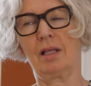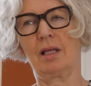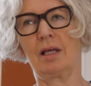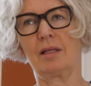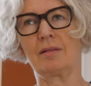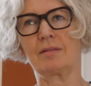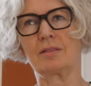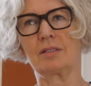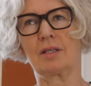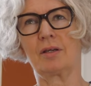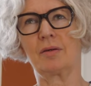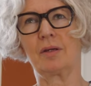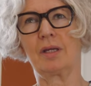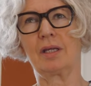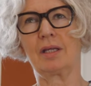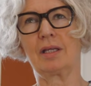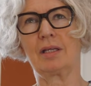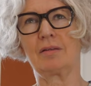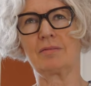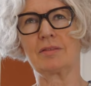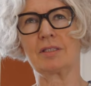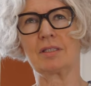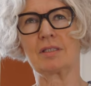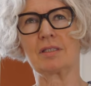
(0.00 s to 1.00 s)
And so it
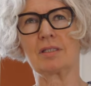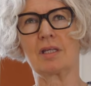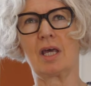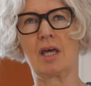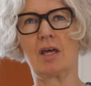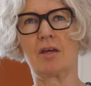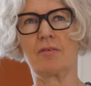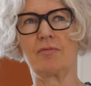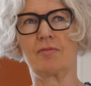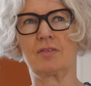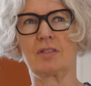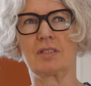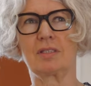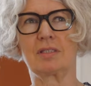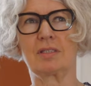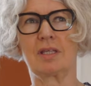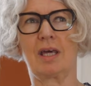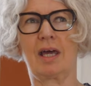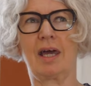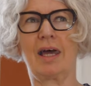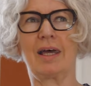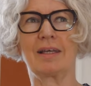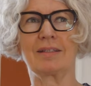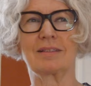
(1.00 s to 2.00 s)
gives a surface
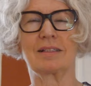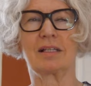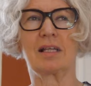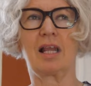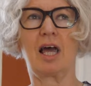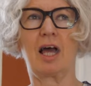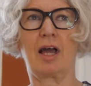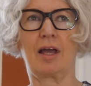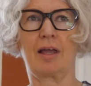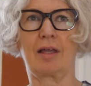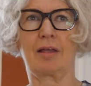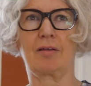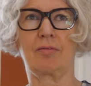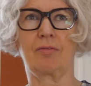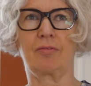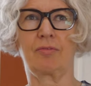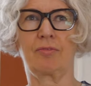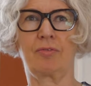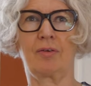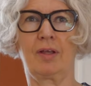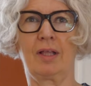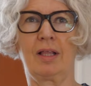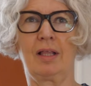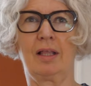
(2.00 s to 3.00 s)
that has
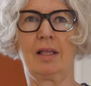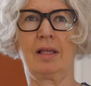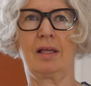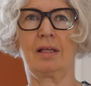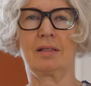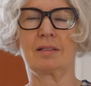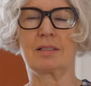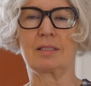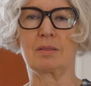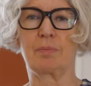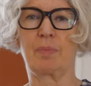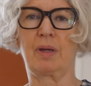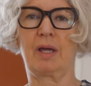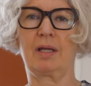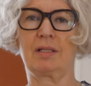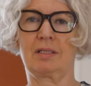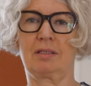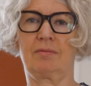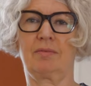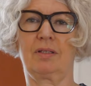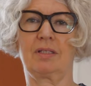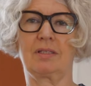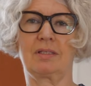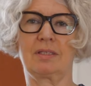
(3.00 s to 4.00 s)
life in
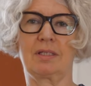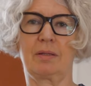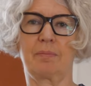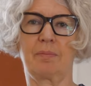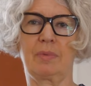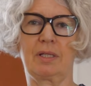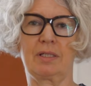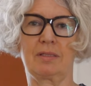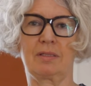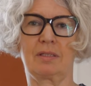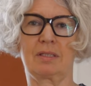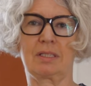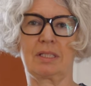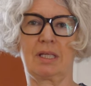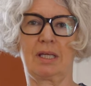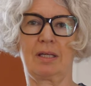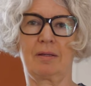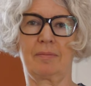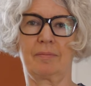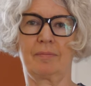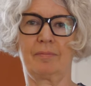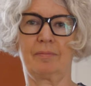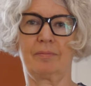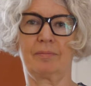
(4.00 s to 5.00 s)
spite of its simplicity.